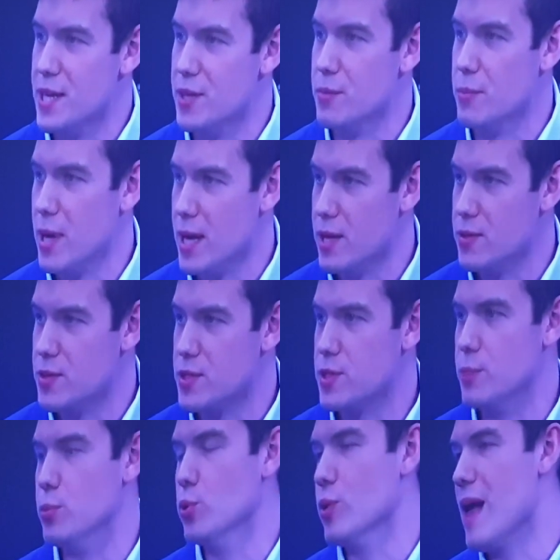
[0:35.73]
million
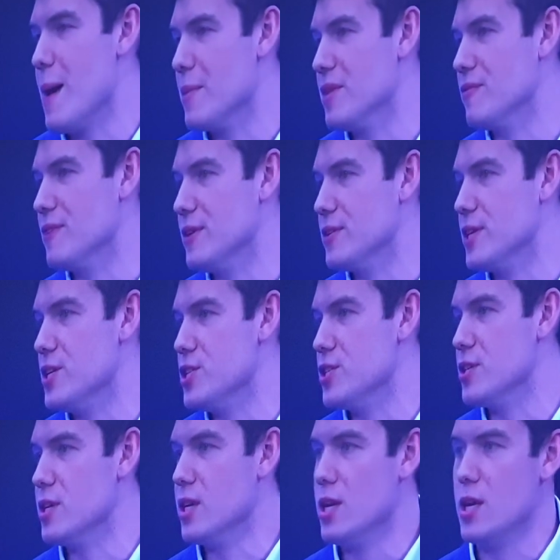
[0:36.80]
the Paul Hamlin
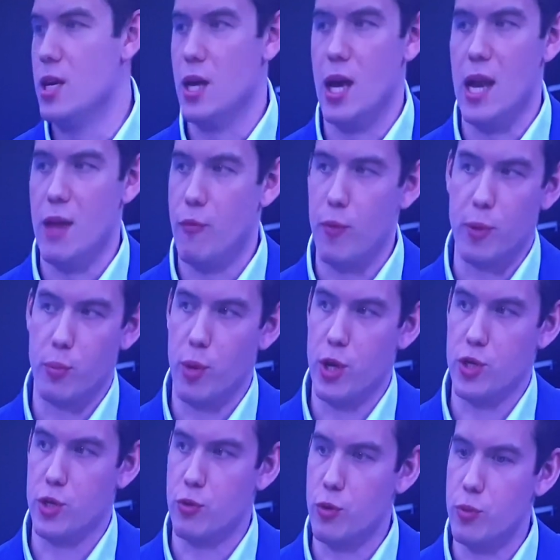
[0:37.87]
Foundation, a left-wing
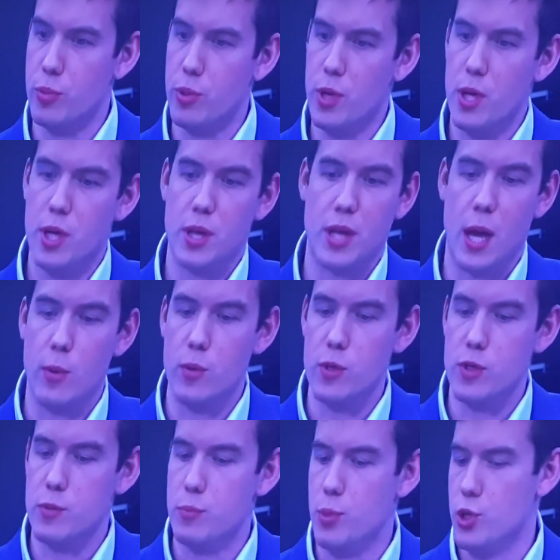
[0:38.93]
pressure group that
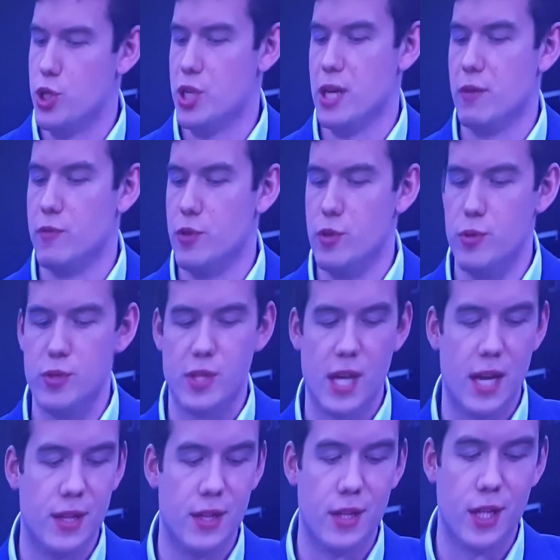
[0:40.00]
was pushing out views
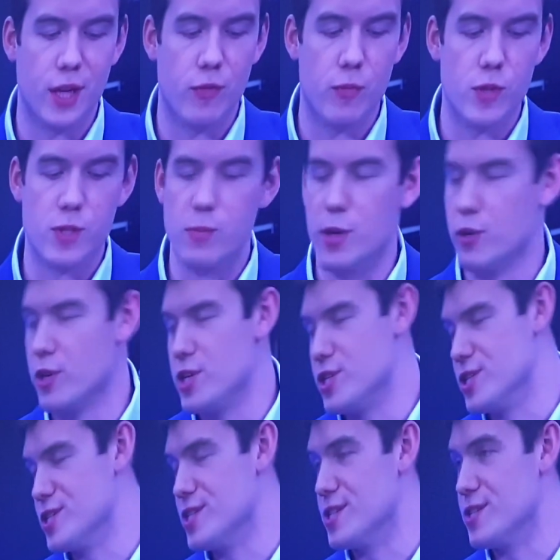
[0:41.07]
that the government's
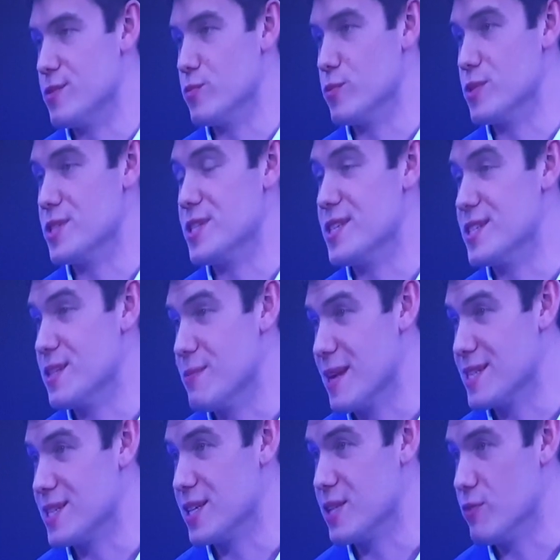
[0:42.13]
migration system was
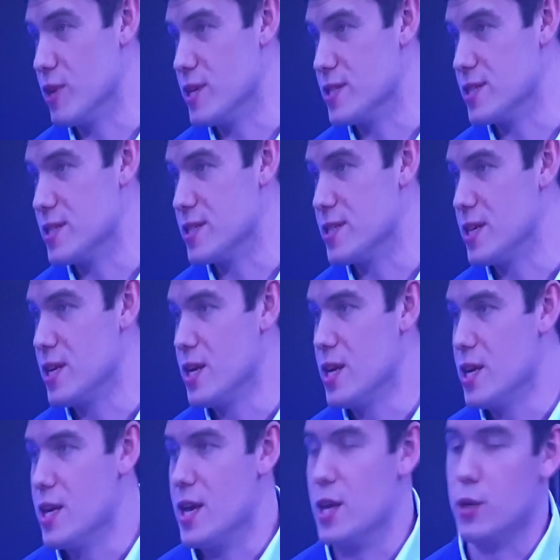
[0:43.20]
systematically racist.
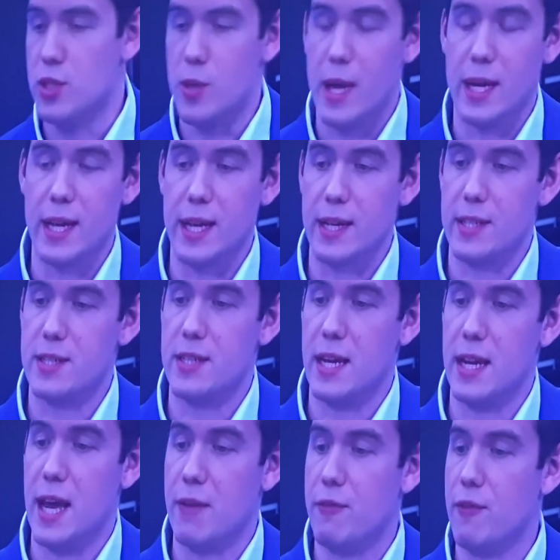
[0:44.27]
It also had links
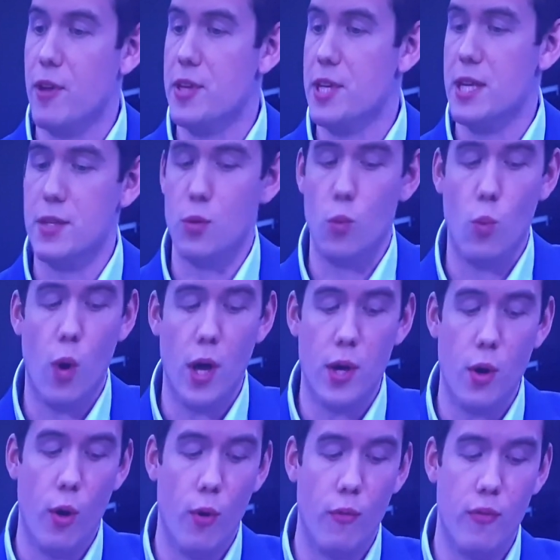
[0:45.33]
and it had funded
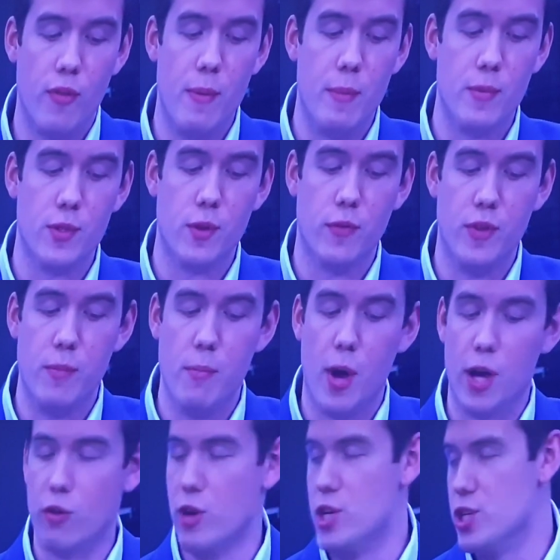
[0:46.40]
one of the members of the
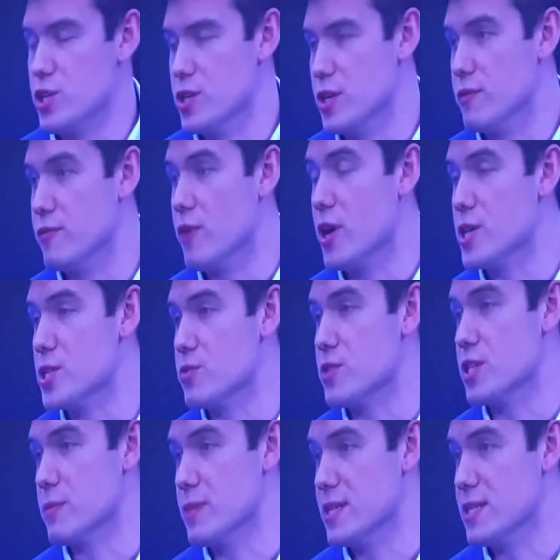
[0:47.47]
Migration
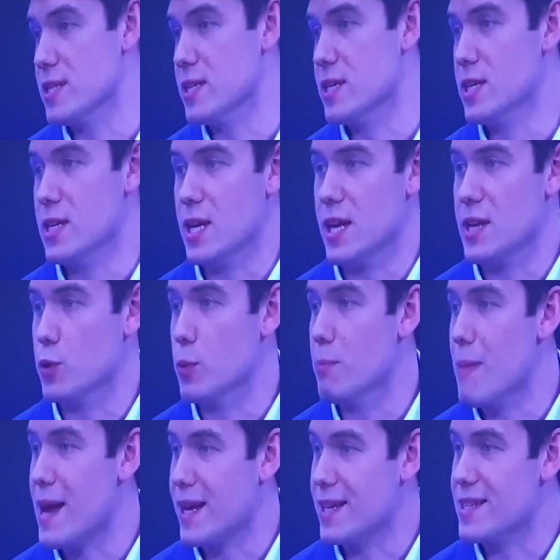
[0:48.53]
Advisory Committee,
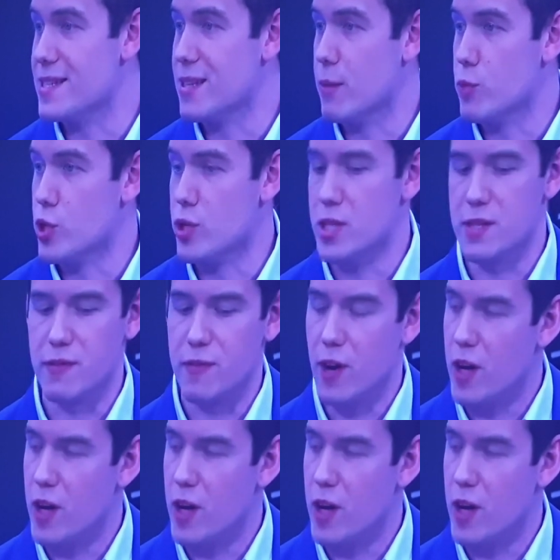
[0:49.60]
called Madeline Sumption.